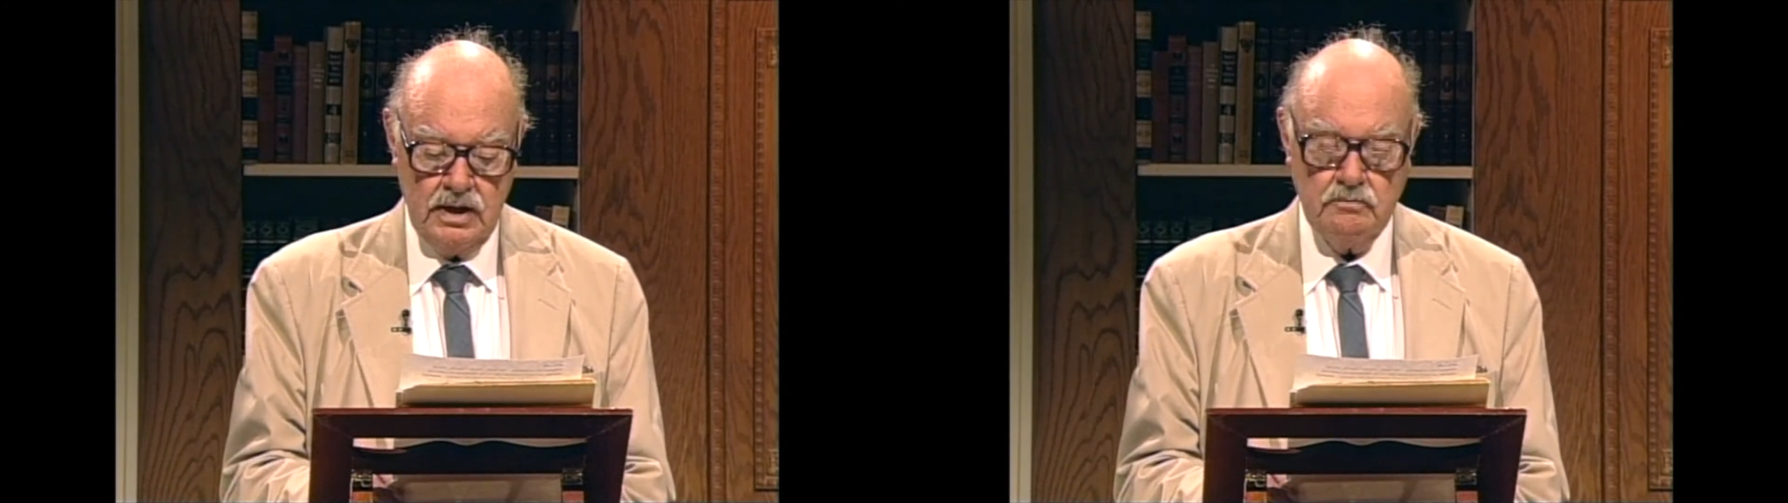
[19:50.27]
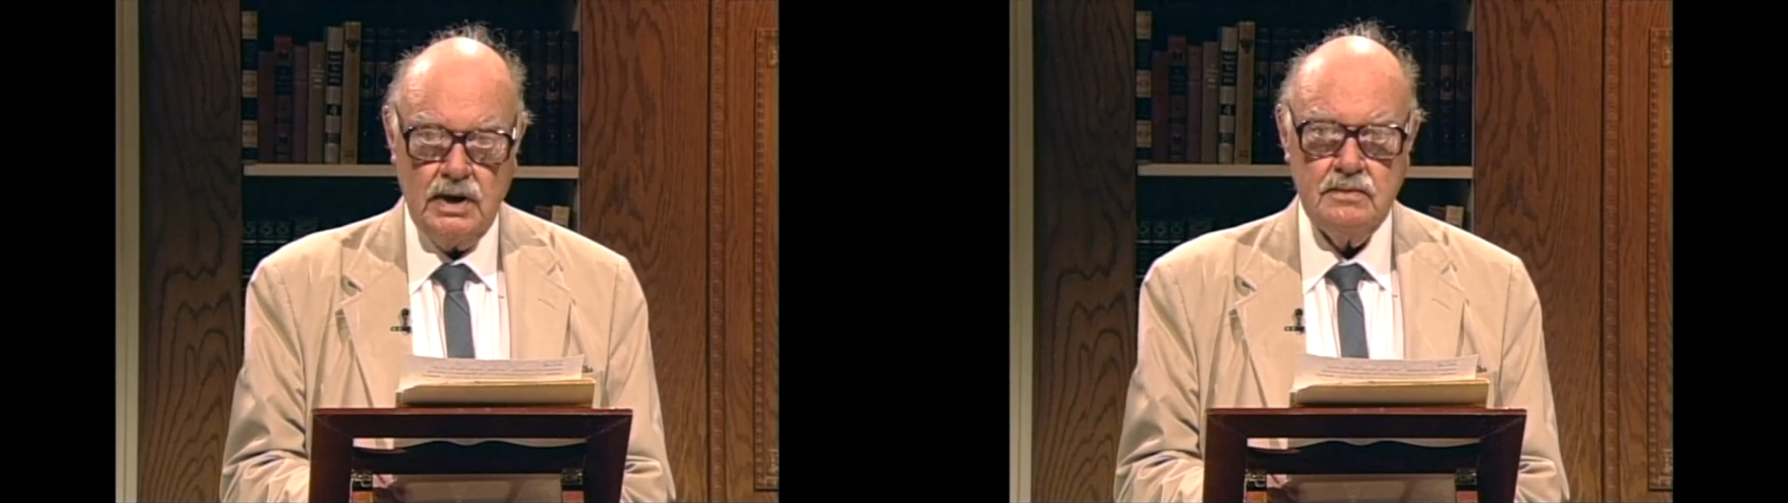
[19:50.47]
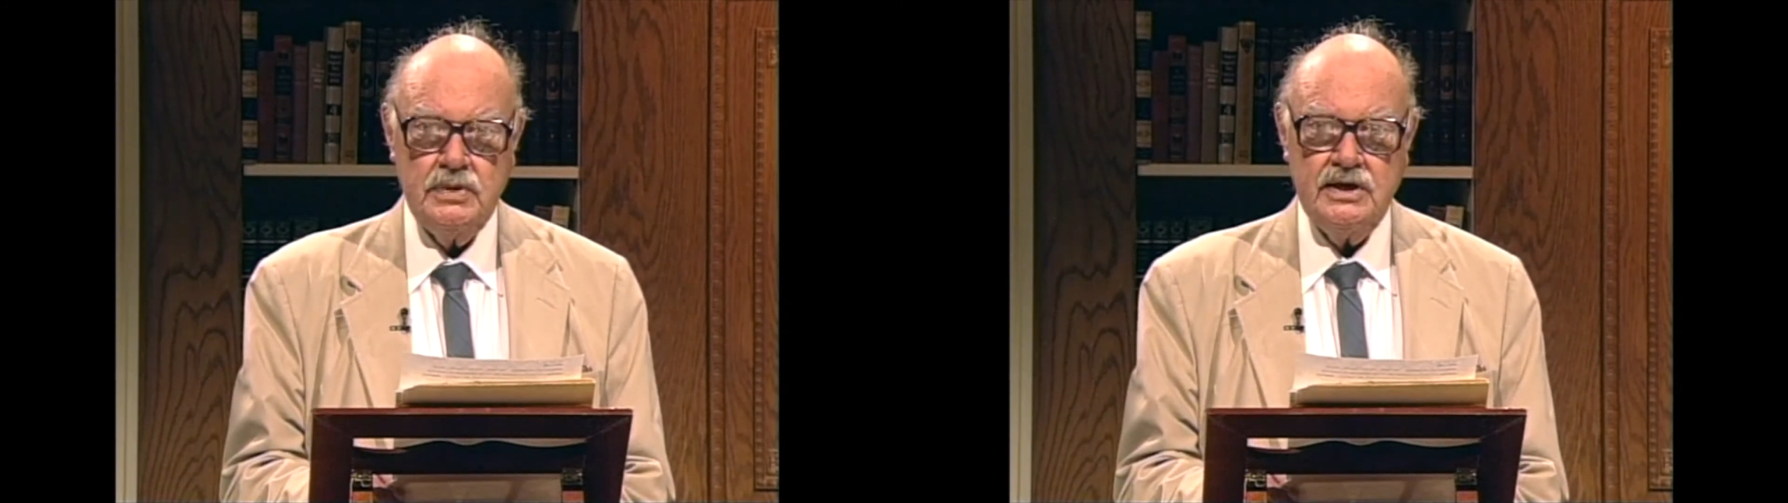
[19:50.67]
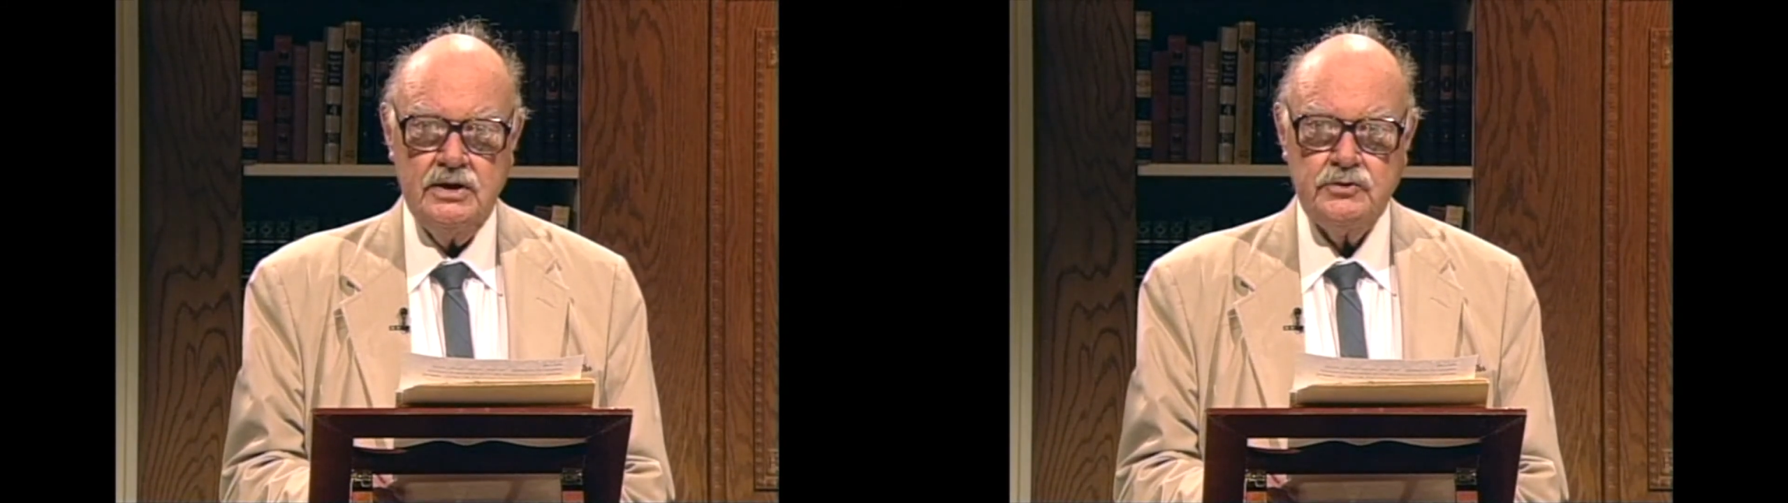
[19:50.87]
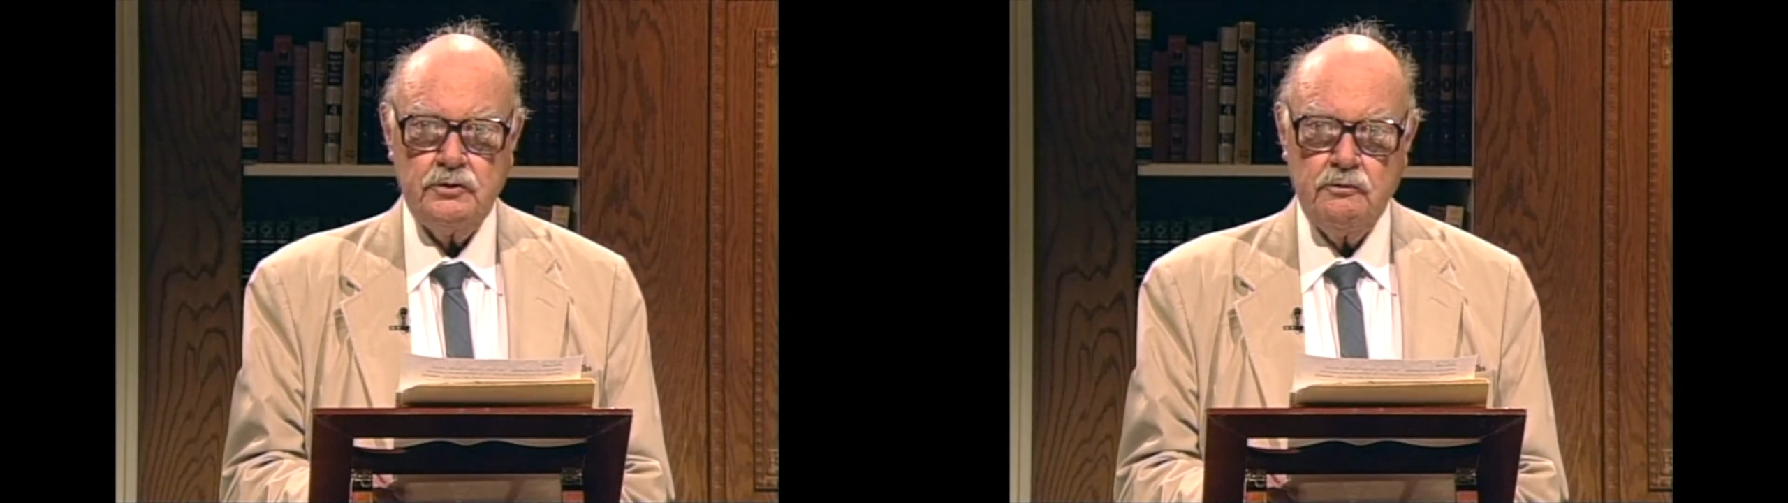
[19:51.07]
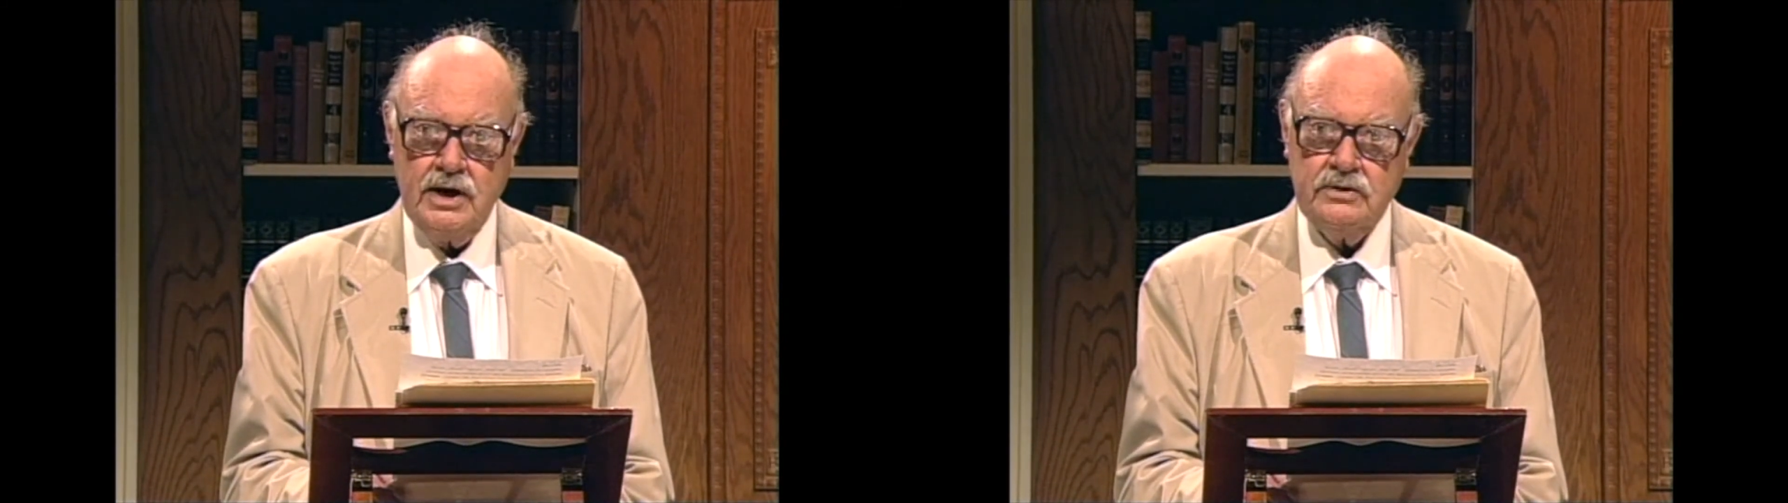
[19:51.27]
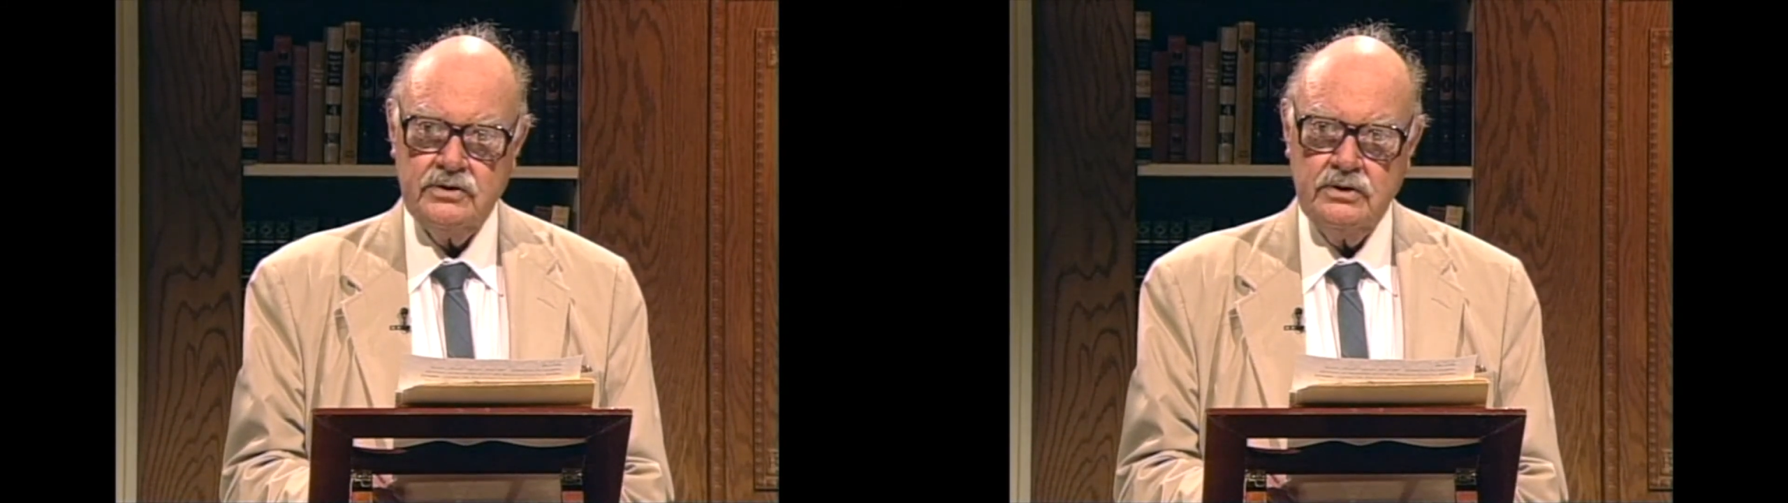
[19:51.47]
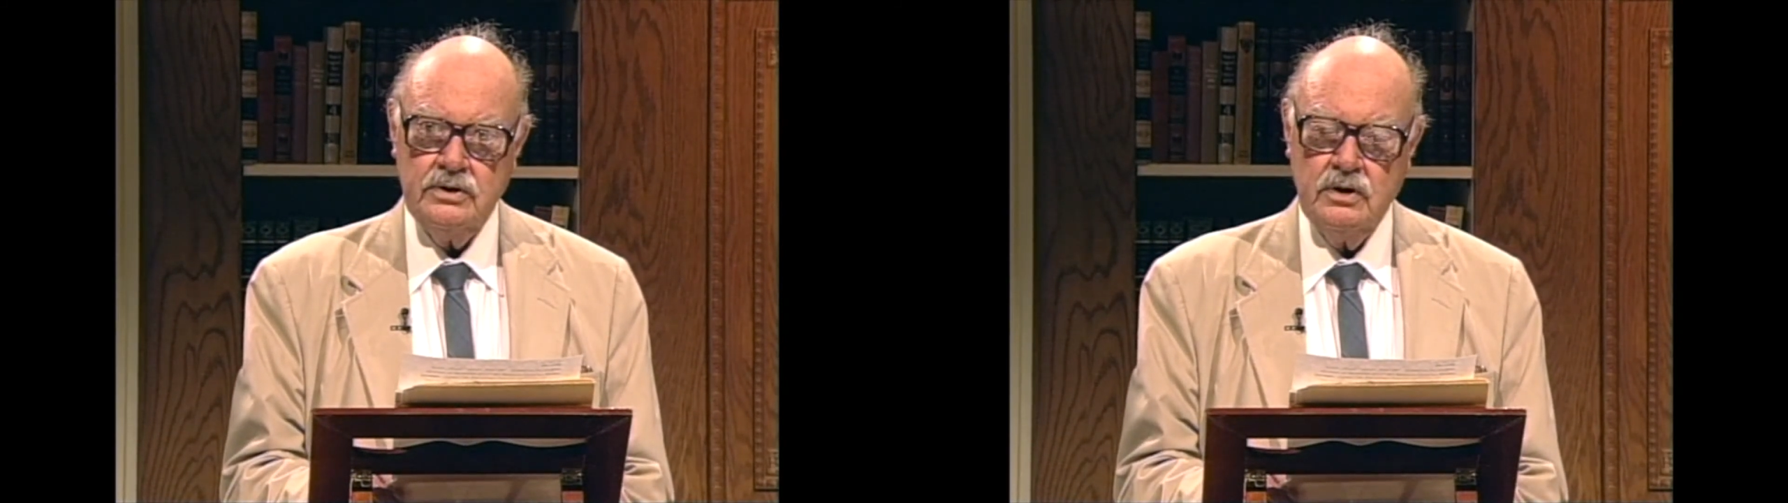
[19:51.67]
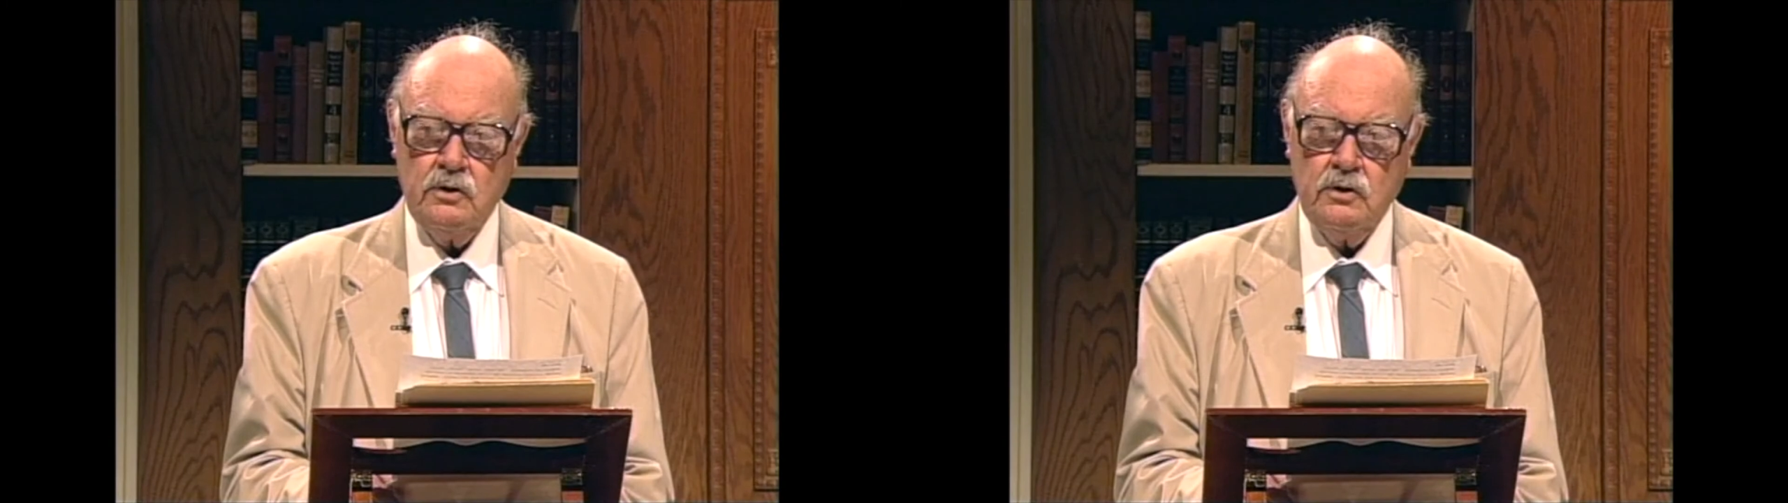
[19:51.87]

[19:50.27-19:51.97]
might be either greater